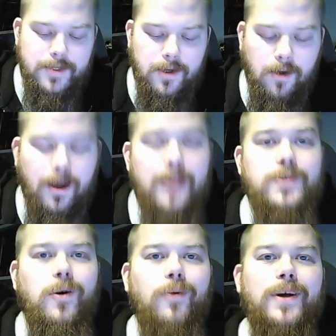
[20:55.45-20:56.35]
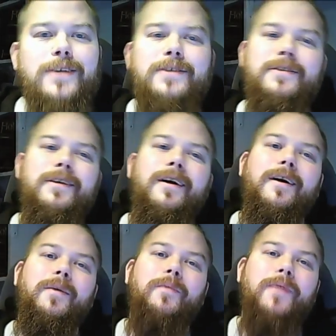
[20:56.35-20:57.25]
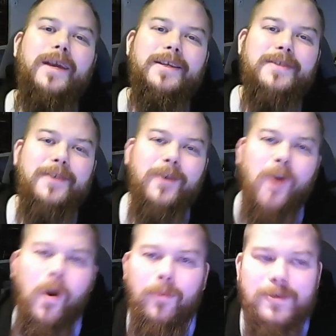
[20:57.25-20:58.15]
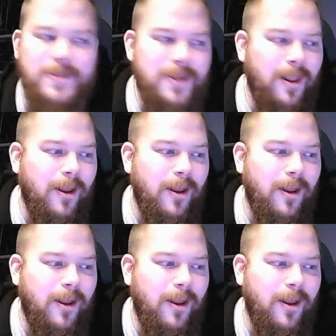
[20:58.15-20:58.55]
So as always, please comment,